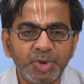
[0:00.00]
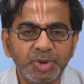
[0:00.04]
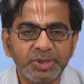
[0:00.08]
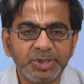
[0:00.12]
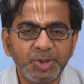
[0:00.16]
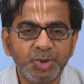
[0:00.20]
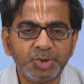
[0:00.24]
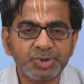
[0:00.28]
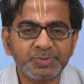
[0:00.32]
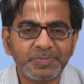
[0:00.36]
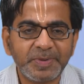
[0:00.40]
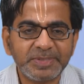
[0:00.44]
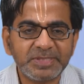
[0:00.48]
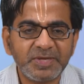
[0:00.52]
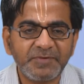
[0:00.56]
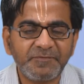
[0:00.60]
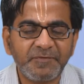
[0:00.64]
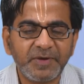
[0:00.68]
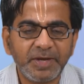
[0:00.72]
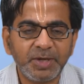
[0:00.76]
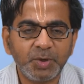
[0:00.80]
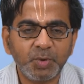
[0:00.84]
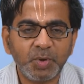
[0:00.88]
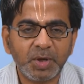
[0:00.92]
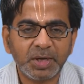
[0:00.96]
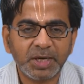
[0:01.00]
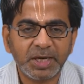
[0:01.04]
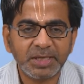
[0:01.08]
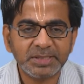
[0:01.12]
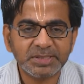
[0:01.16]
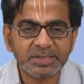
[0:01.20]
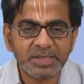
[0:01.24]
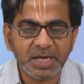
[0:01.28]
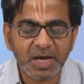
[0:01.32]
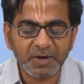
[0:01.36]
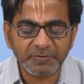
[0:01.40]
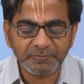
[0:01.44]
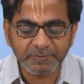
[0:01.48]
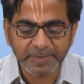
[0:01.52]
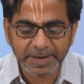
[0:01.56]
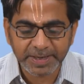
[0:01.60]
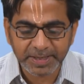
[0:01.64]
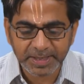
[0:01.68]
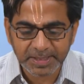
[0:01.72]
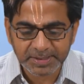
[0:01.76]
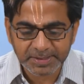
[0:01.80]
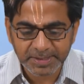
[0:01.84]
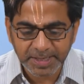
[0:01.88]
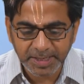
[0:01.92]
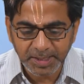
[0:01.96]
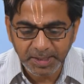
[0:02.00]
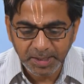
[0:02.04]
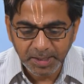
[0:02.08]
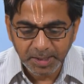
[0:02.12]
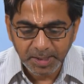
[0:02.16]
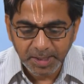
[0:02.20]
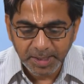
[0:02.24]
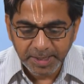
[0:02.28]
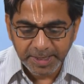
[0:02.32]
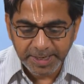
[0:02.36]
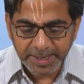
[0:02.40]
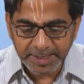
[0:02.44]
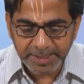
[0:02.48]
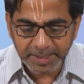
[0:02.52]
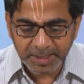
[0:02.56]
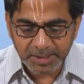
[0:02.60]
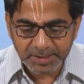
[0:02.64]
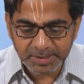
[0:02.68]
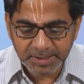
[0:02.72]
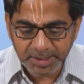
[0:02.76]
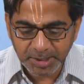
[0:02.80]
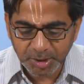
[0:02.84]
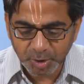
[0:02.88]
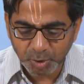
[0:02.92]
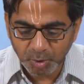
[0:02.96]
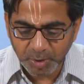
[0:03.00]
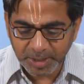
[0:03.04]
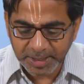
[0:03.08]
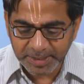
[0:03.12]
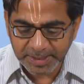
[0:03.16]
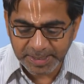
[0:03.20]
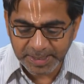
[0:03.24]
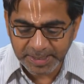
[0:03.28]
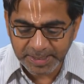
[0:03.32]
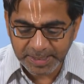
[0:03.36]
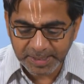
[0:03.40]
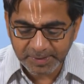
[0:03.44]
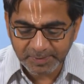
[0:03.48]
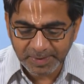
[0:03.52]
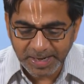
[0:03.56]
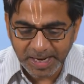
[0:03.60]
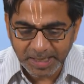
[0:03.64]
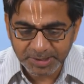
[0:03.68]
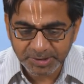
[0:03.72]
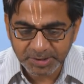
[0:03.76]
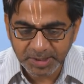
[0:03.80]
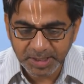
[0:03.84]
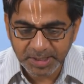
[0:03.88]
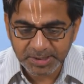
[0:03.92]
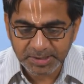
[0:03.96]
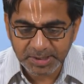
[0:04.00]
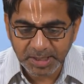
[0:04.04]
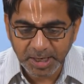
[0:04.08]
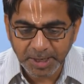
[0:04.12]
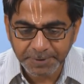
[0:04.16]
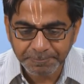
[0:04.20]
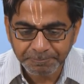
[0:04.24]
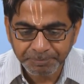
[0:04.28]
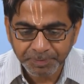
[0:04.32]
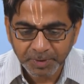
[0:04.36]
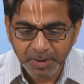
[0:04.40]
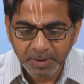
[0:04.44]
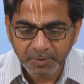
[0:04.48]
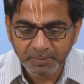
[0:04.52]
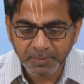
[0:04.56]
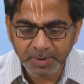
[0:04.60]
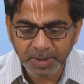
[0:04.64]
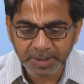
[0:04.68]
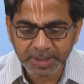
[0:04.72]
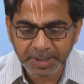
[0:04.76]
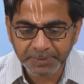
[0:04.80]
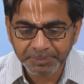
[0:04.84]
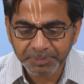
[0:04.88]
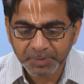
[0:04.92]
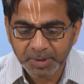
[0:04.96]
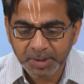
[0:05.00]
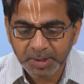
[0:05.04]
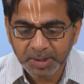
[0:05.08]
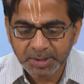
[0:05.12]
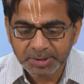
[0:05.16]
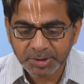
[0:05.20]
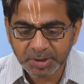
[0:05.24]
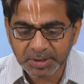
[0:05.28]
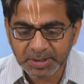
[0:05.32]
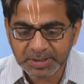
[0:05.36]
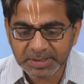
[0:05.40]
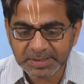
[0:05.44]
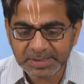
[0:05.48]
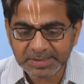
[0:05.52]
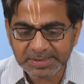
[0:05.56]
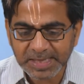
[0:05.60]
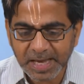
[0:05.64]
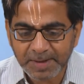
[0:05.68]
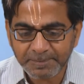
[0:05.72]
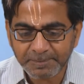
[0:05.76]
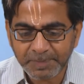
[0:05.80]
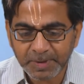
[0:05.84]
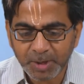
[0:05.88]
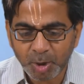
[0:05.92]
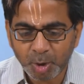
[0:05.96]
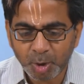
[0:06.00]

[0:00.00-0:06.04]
you specify URL snuff -i ETH0 and then it will actually start working. So, this is a sample